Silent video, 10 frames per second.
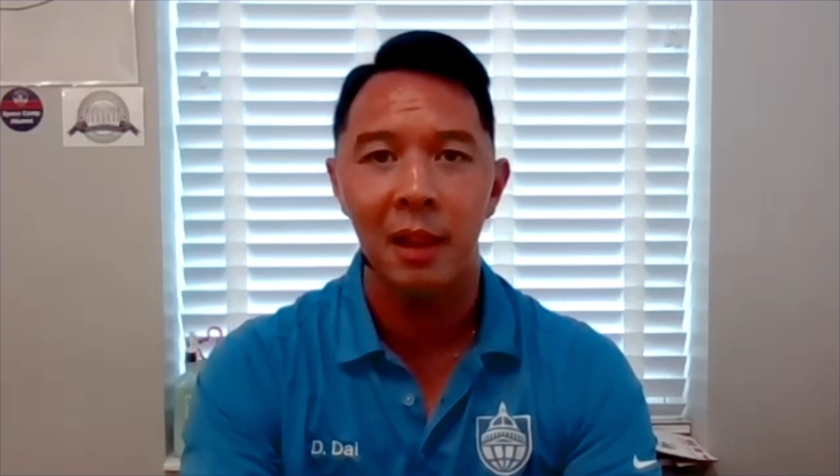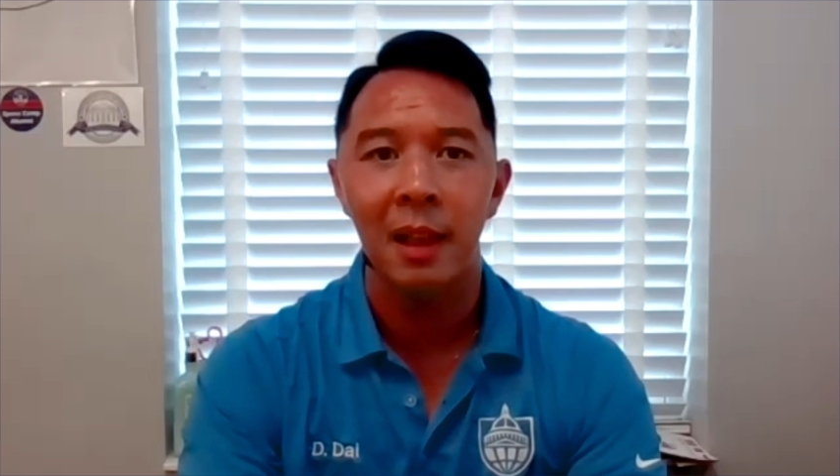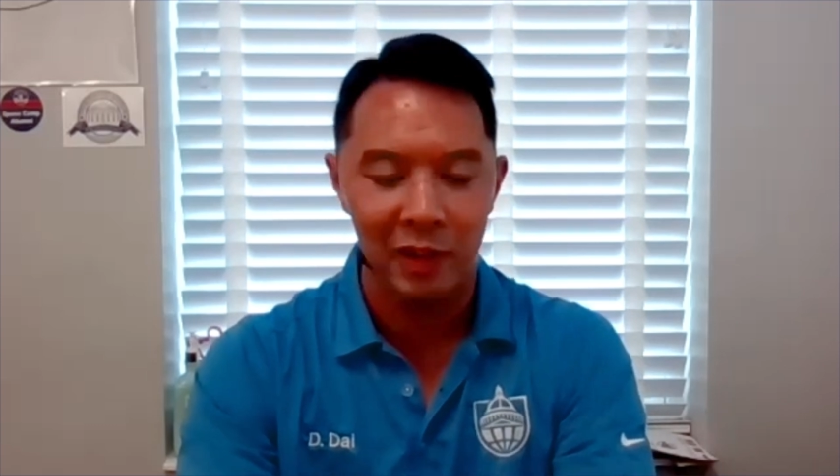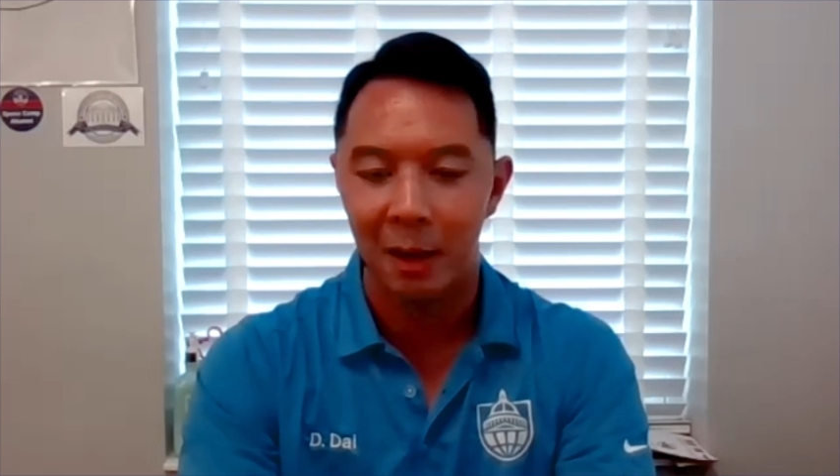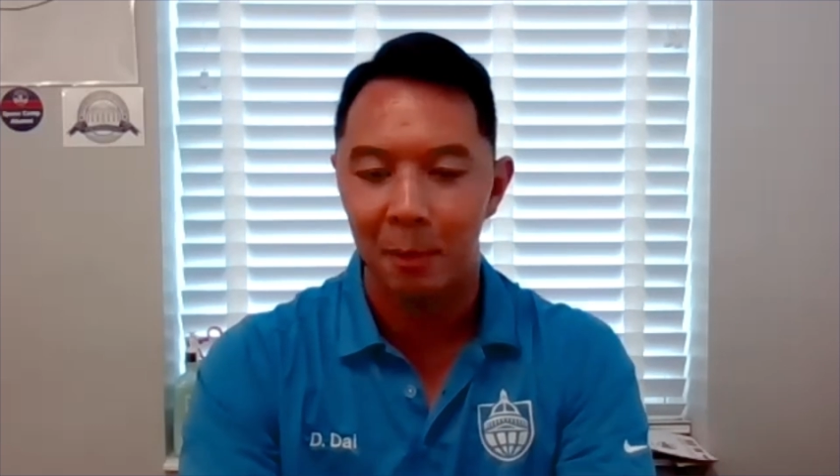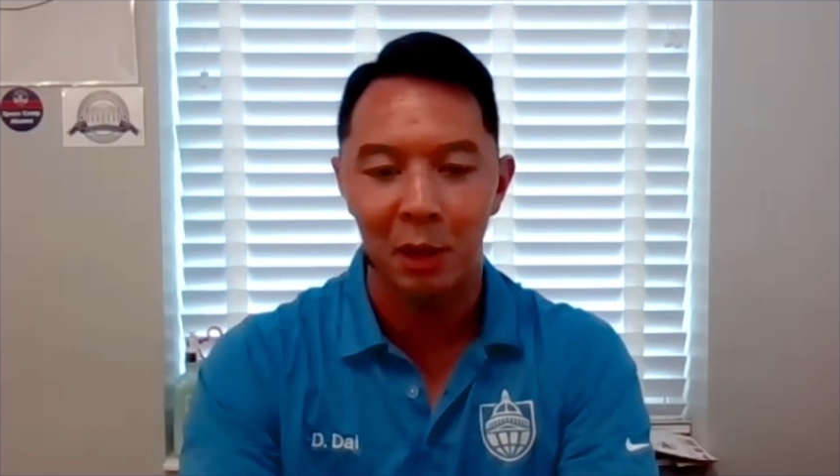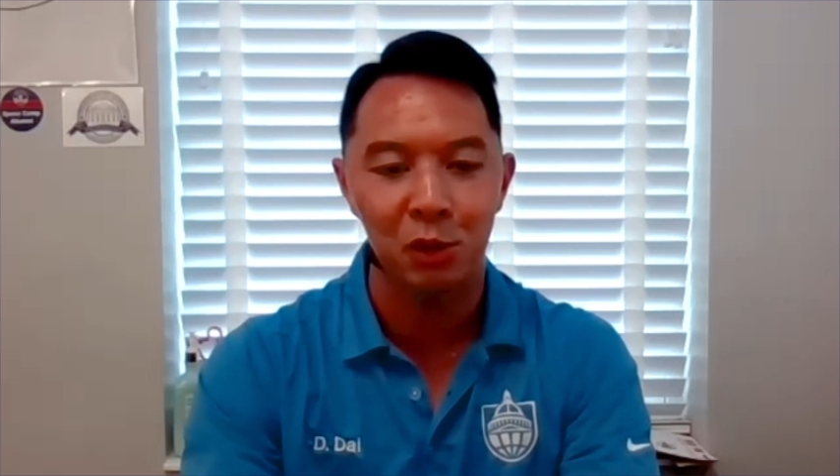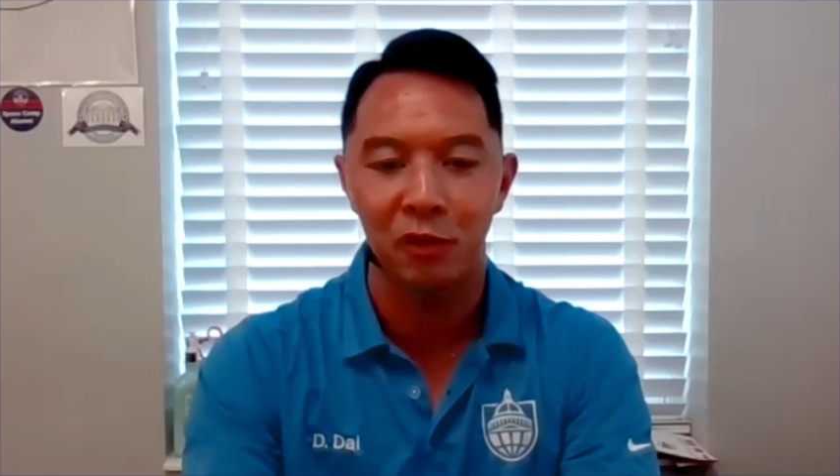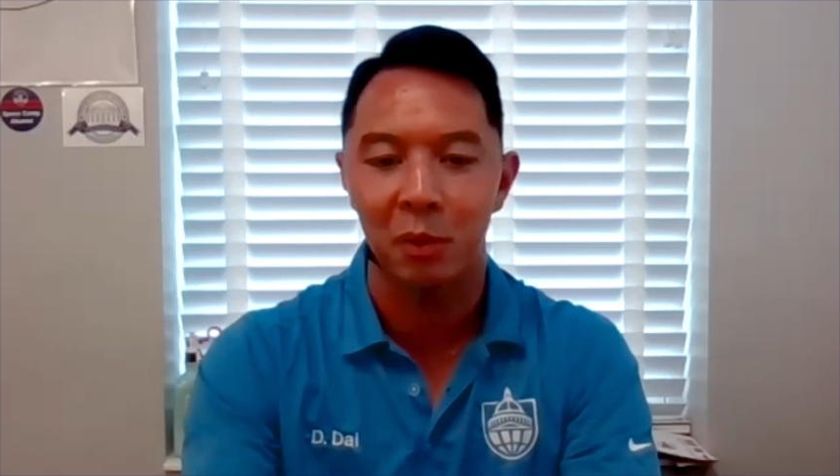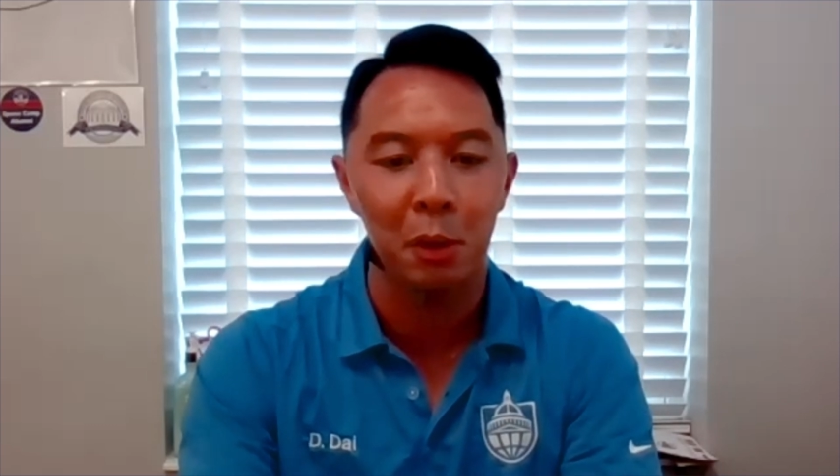You've got a
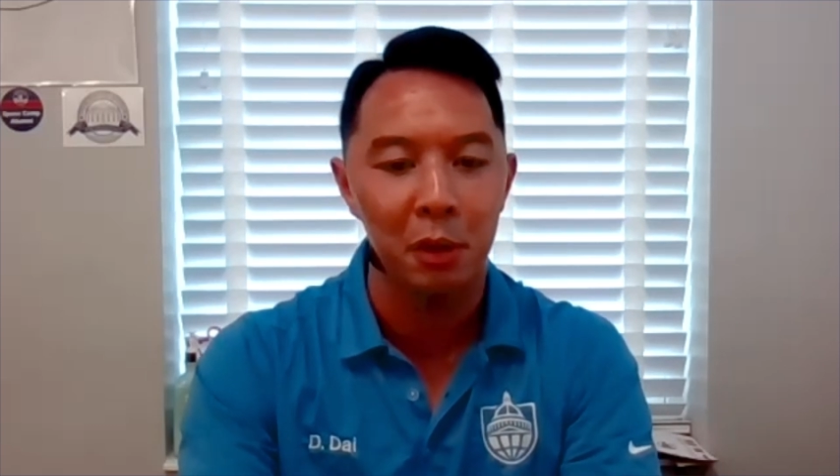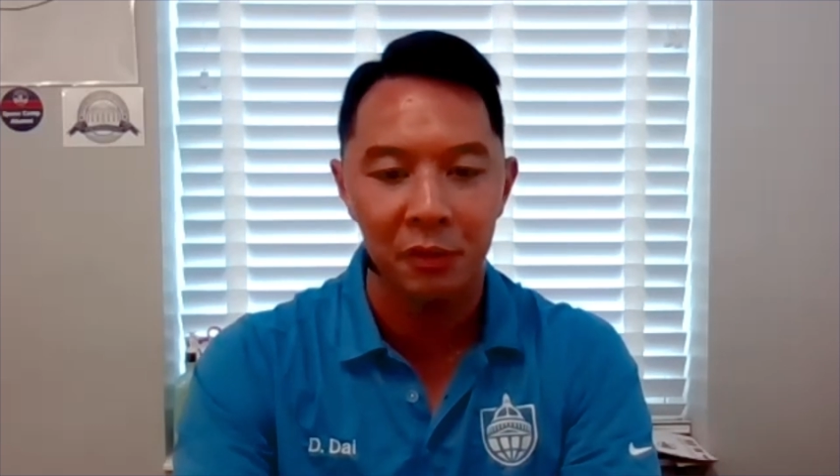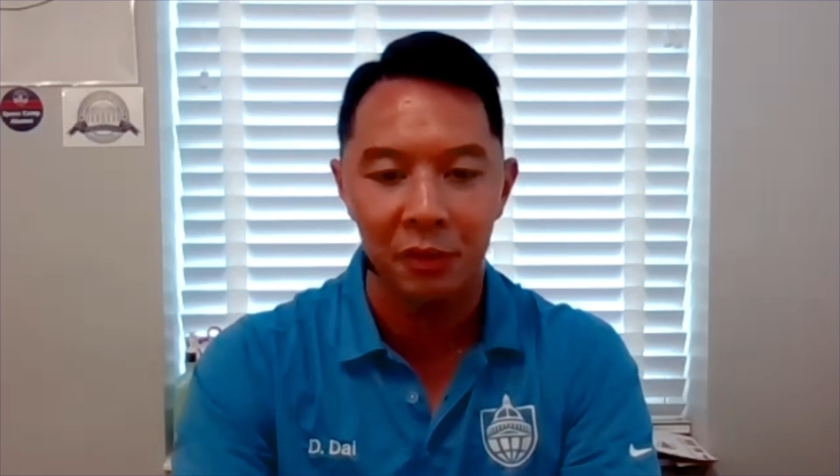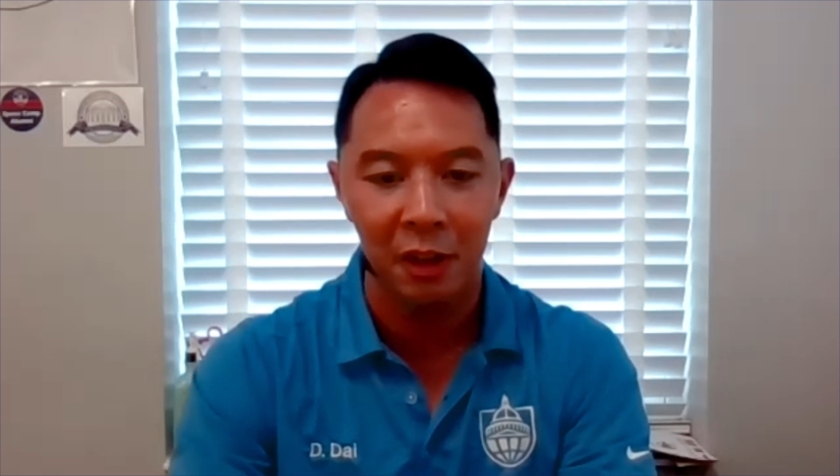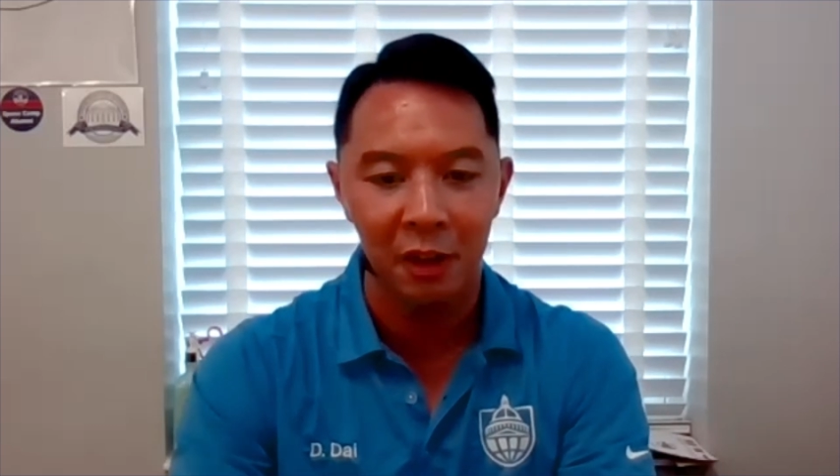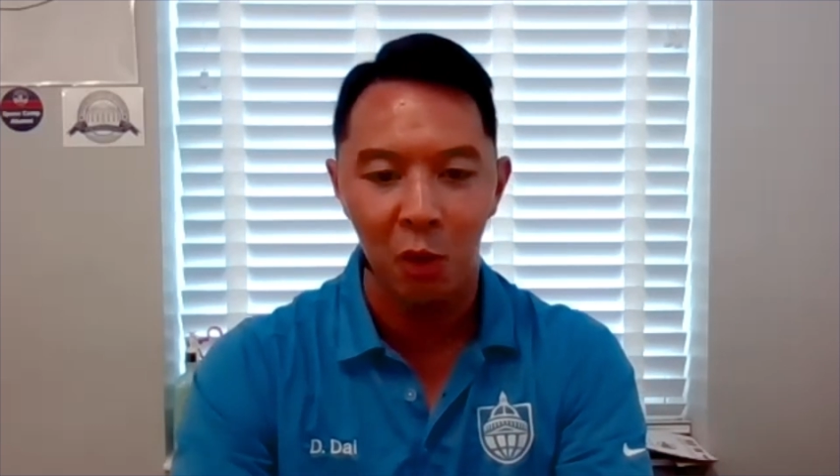picture of a bowl of pho